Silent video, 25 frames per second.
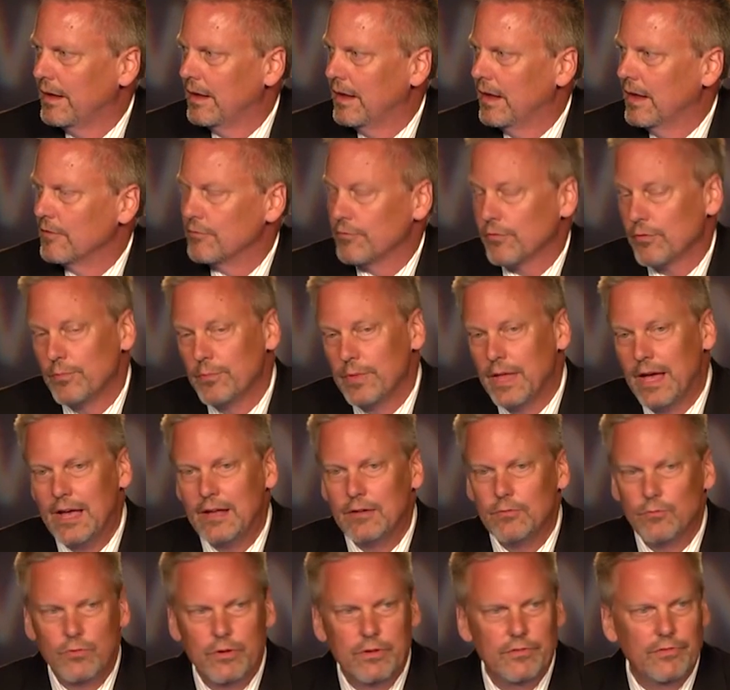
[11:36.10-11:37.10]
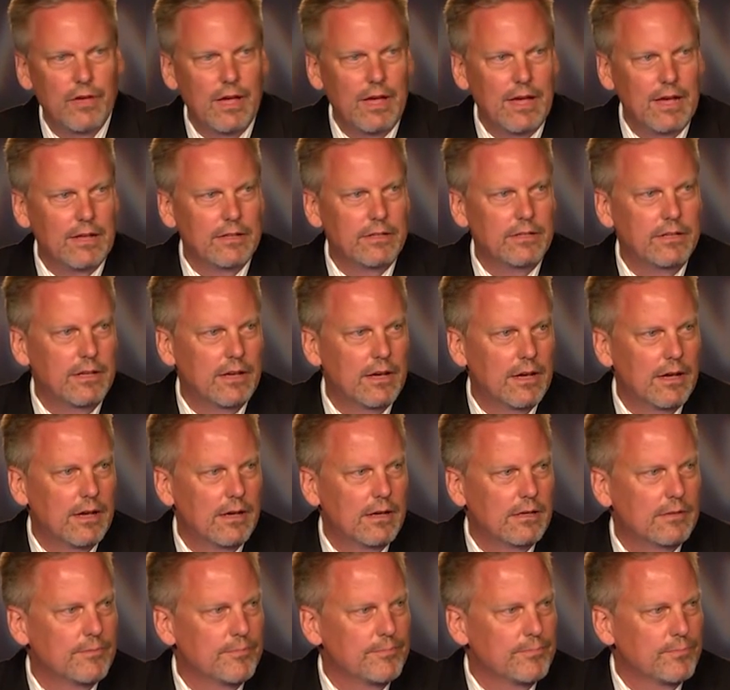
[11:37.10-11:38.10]
And from that, we've had.
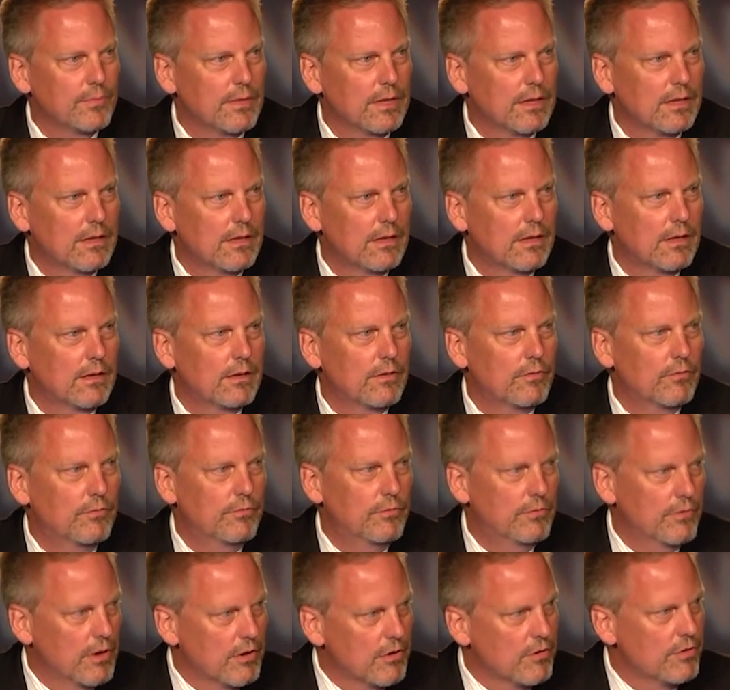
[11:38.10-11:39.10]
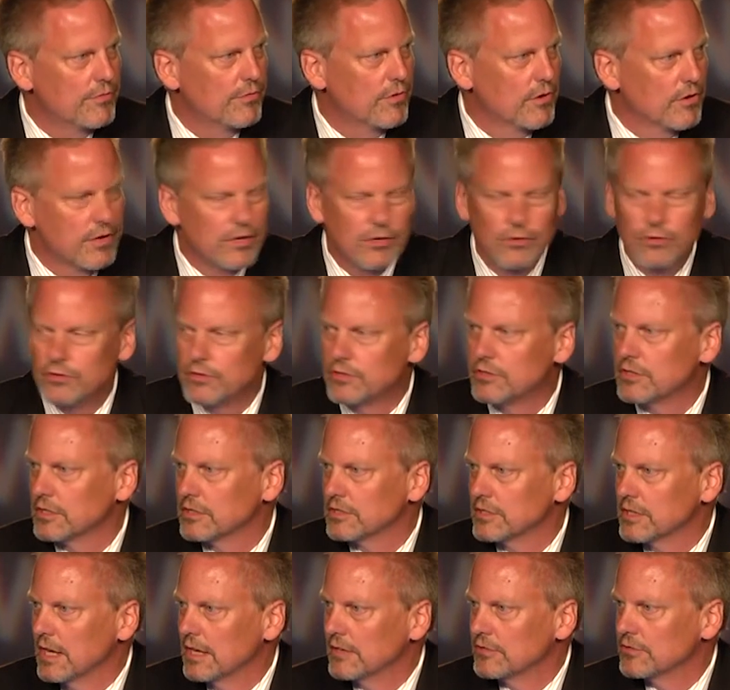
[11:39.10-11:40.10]
Uh, very, very good
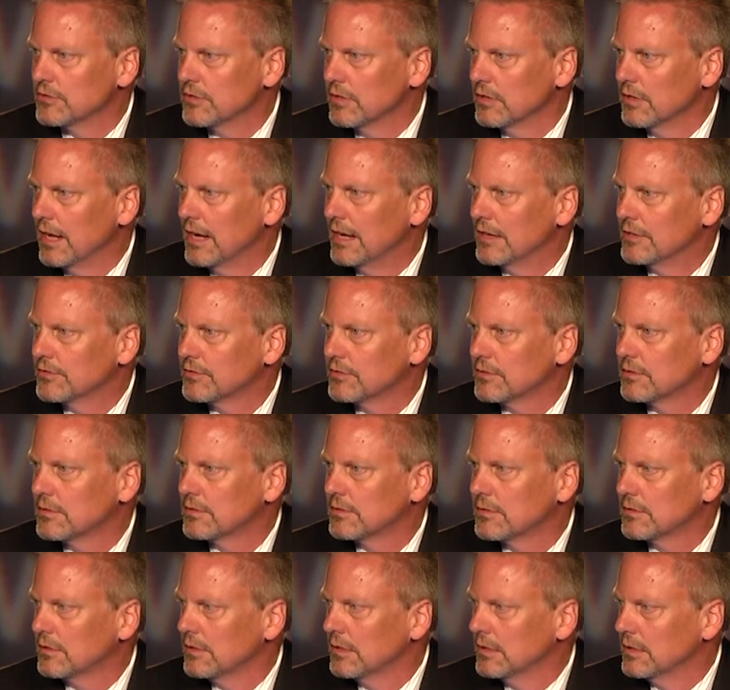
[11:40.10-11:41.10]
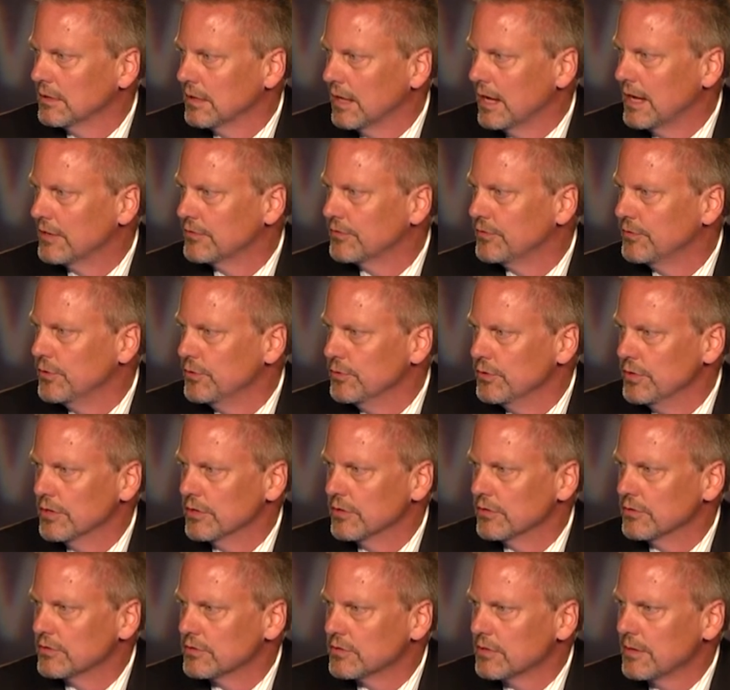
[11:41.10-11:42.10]
success the last, the last few
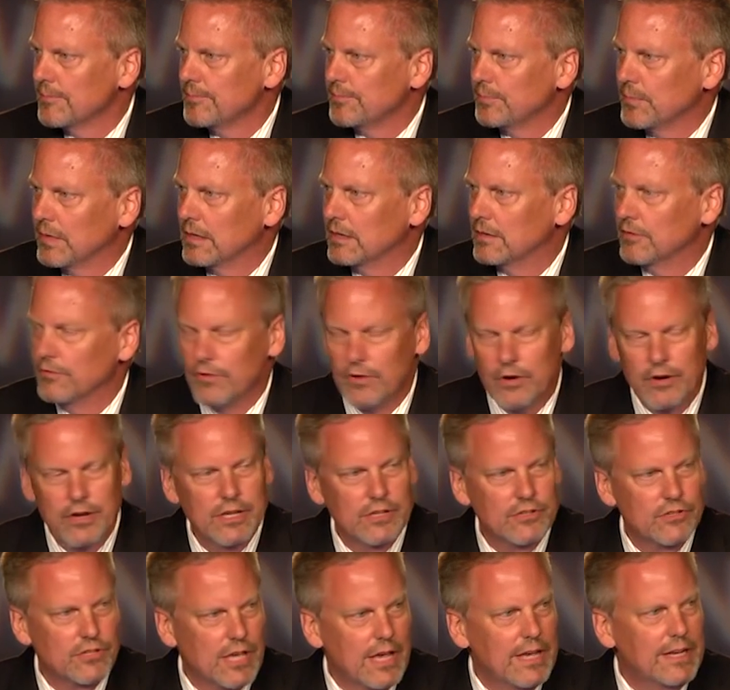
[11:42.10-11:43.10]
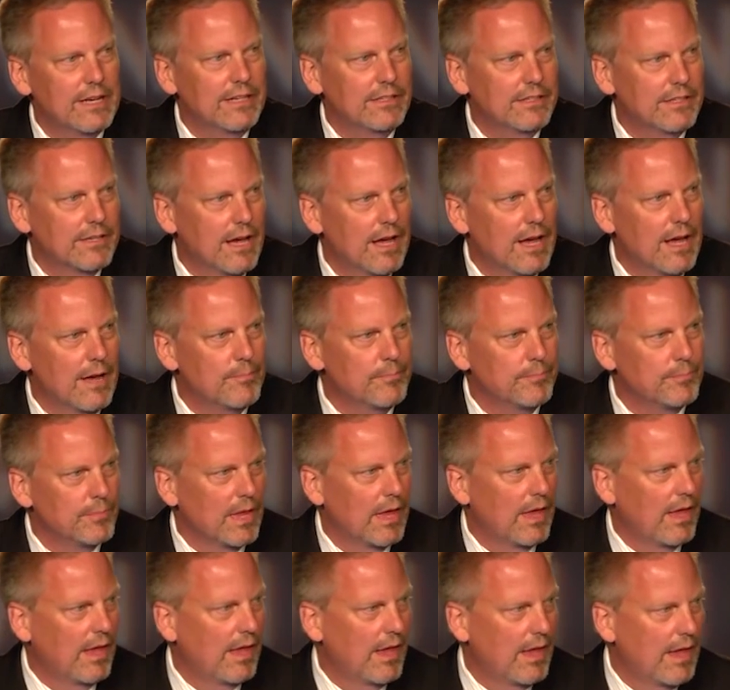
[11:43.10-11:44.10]
years and a very exciting time.
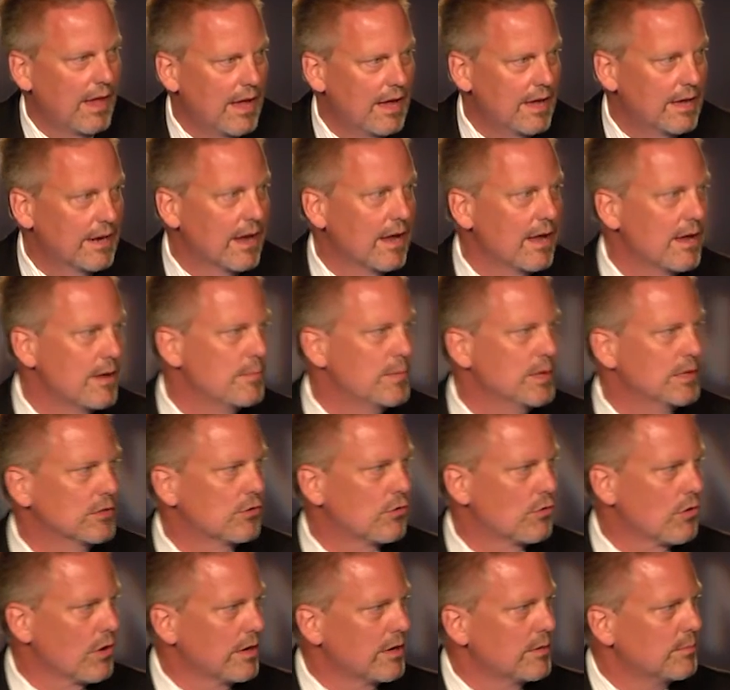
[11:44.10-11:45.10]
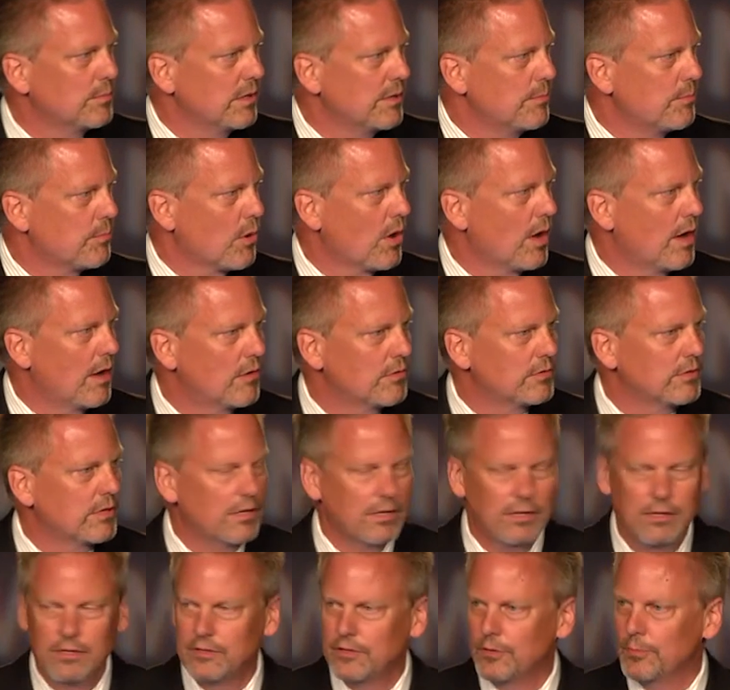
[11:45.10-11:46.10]
And I am incredibly proud
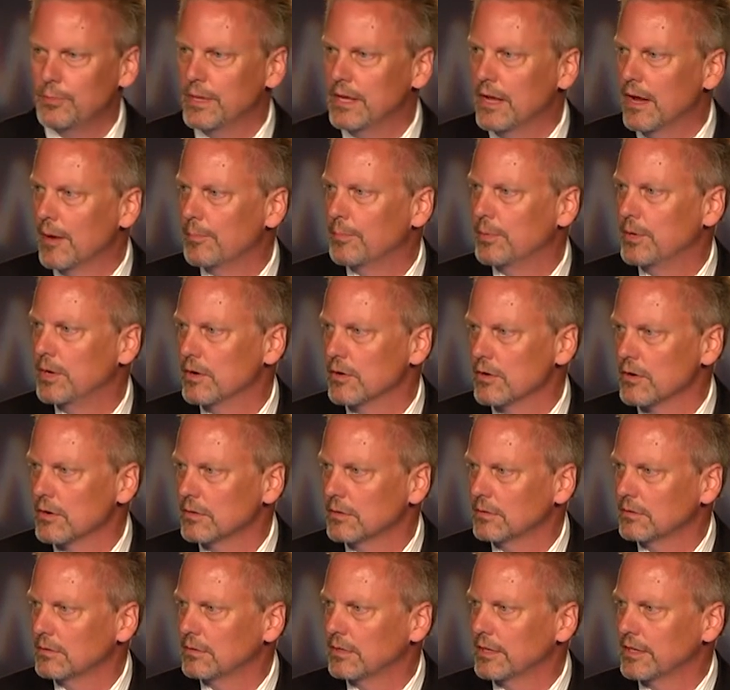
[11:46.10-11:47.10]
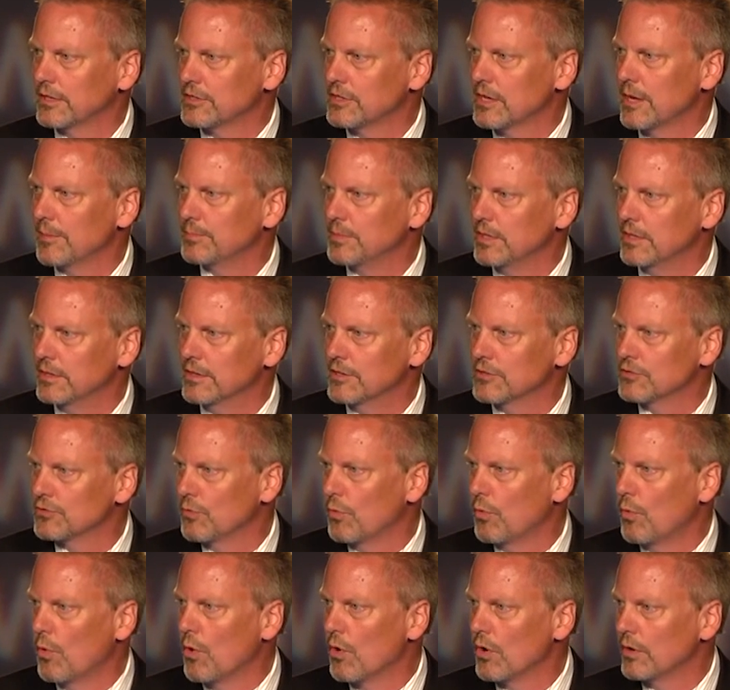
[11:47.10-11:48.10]
to be up here accepting this
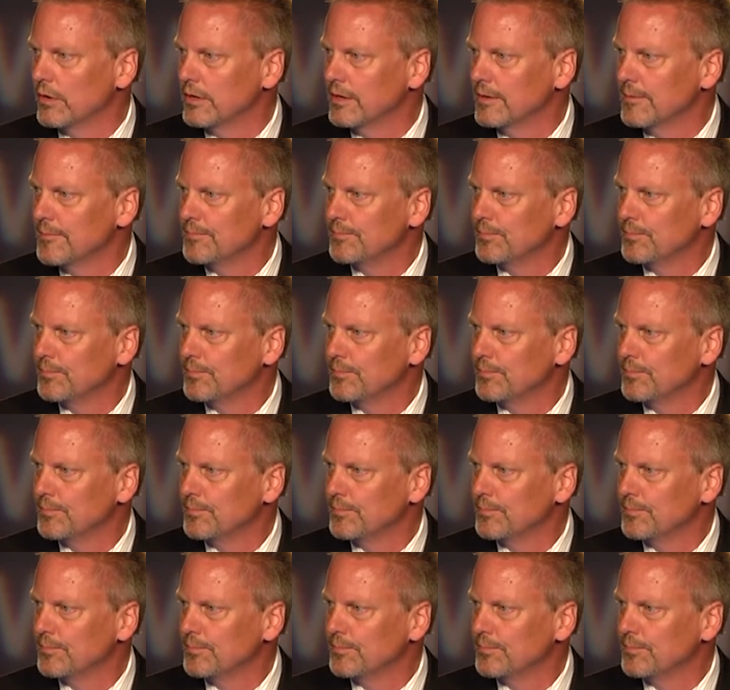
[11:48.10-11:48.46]
award.